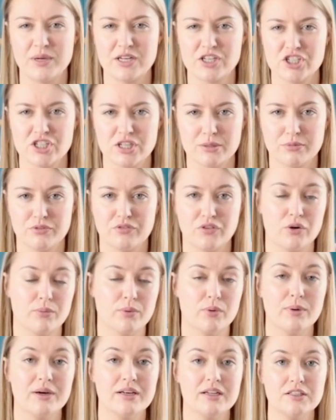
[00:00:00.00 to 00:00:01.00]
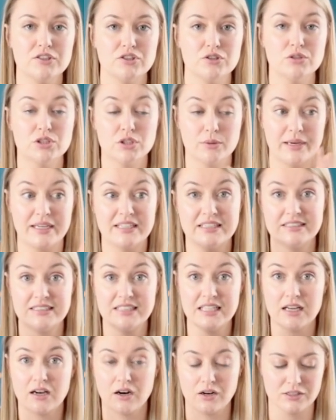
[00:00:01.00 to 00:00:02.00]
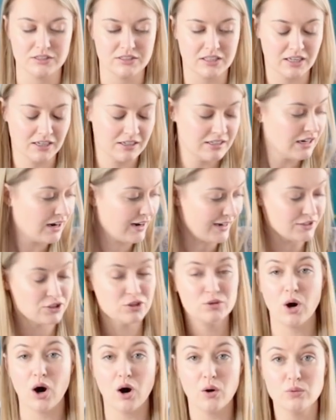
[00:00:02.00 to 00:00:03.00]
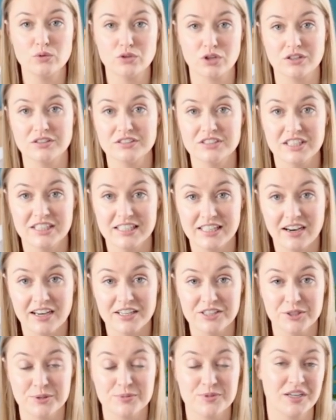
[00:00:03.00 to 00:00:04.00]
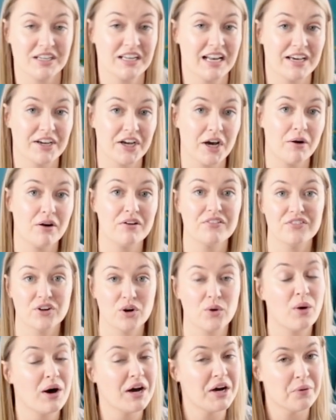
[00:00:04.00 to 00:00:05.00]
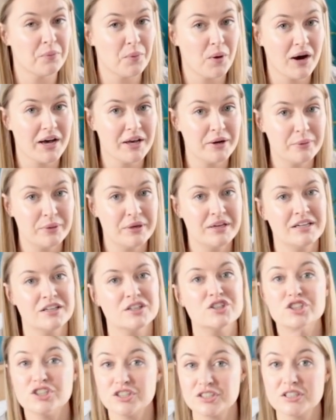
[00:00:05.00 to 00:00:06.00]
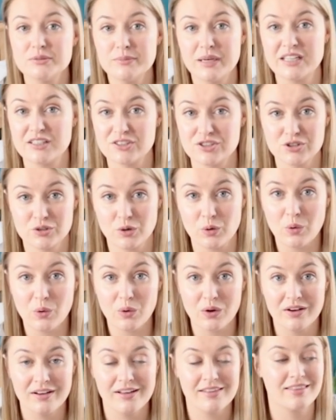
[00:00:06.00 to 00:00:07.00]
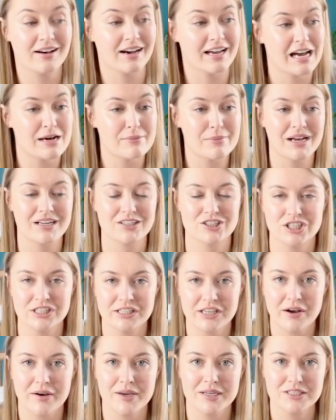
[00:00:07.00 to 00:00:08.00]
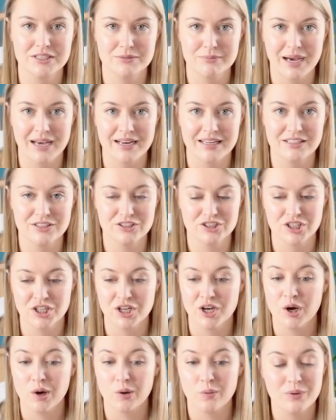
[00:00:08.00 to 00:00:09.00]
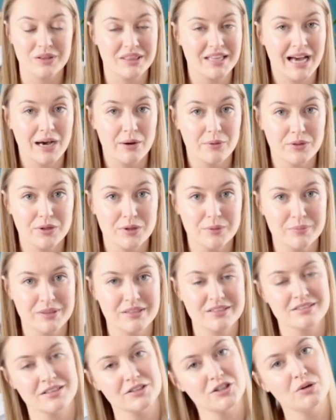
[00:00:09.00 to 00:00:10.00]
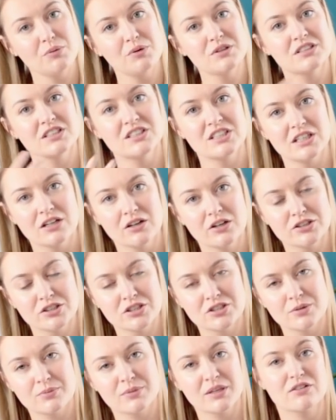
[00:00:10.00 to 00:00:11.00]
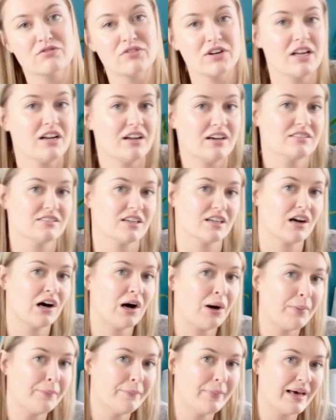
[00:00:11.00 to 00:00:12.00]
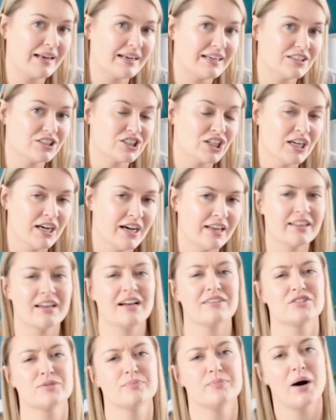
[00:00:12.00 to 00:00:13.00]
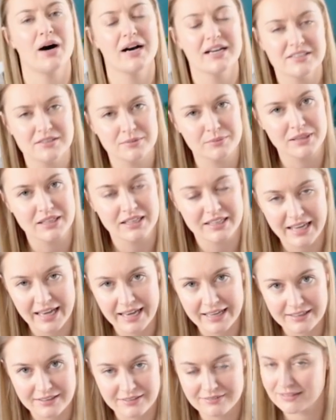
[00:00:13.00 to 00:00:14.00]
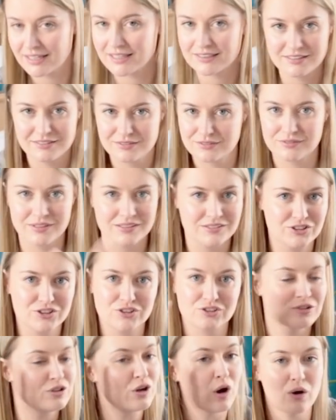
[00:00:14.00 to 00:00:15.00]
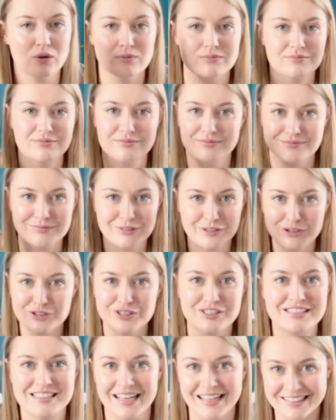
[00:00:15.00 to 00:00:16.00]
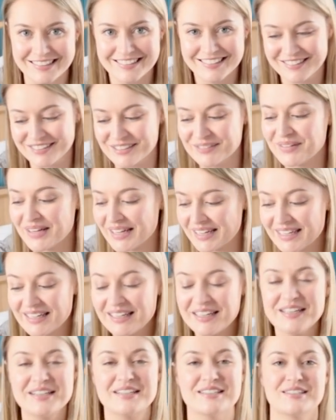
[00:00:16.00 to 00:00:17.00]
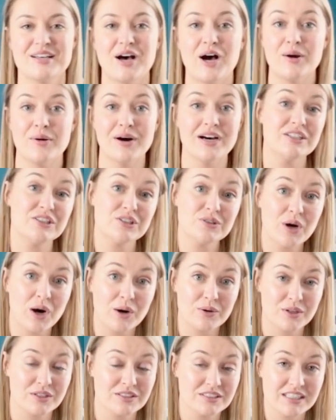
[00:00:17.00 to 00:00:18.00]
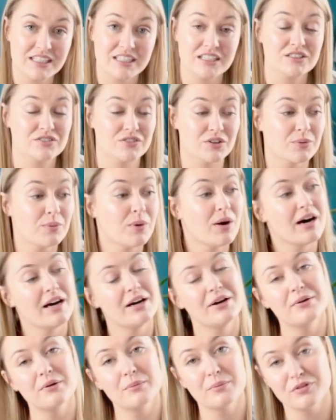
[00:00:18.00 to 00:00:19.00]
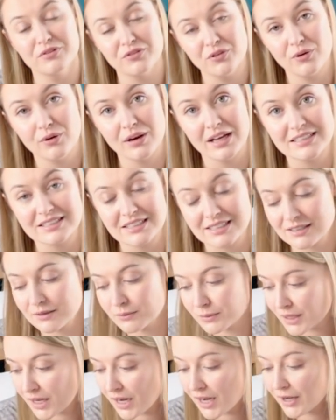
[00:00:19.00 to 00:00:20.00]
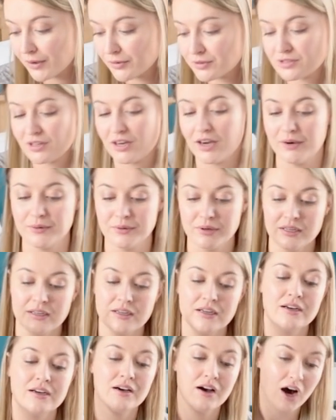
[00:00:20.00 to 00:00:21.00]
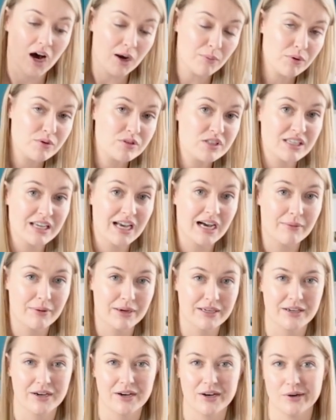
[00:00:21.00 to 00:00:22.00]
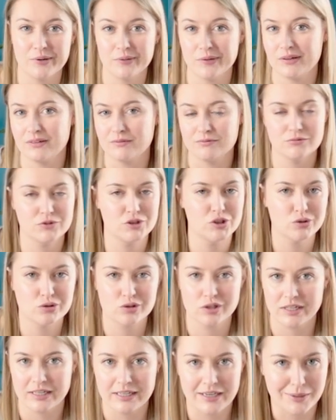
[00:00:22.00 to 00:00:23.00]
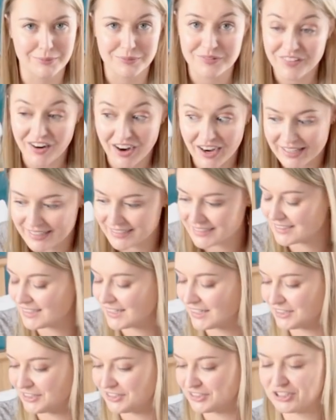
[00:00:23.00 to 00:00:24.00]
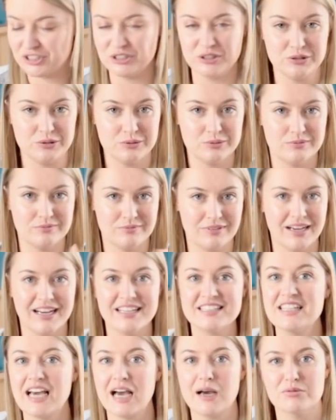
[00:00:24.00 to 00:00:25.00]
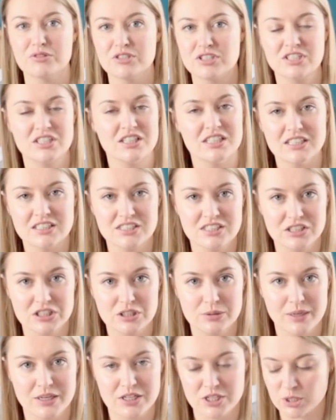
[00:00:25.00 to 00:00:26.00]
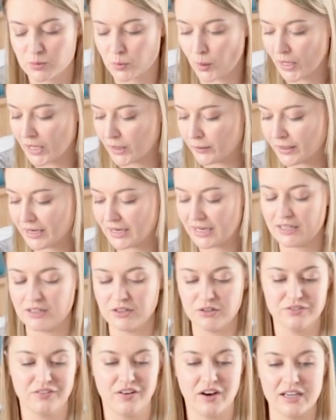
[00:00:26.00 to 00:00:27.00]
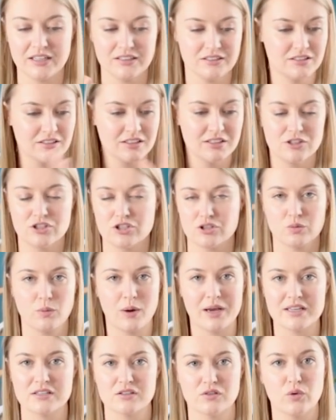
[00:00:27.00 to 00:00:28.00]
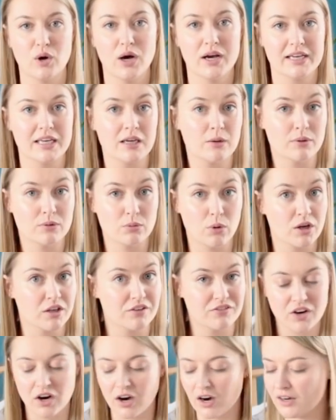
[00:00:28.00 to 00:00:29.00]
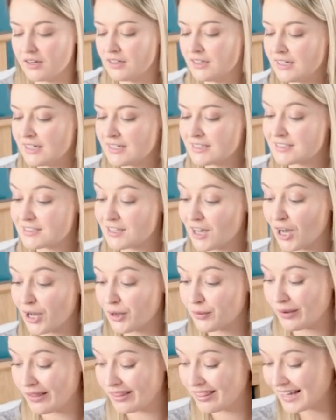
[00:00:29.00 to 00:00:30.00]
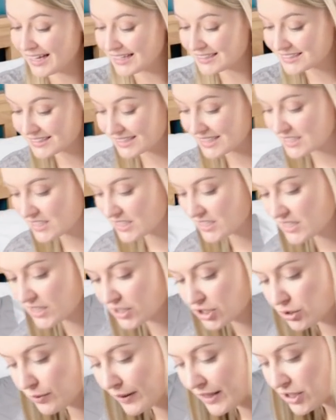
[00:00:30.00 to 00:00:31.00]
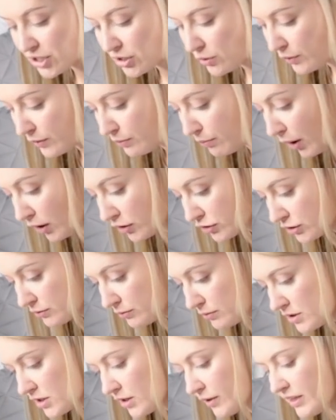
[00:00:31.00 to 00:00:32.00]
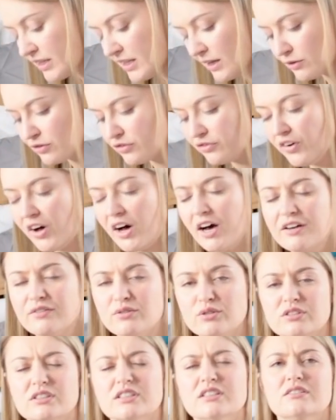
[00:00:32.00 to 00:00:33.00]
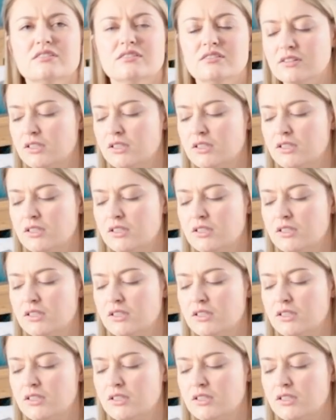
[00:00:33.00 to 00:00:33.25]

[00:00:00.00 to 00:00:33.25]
mentioned it before, but when I do a declutter, I do hold on to the items I let go of for quite a while, just to make sure that I am actually going to manage without them, because I don't want to declutter something, realise I can't manage, and then have to buy something again. That's just not good sense to me. So I do hold on to things for a while before letting them go. So I will see how I go. Usually I'm fine, and you adapt to these situations pretty quickly, and you find just ways of working with what you've got. So that is the situation with bottoms. So I think that was 5, wasn't it?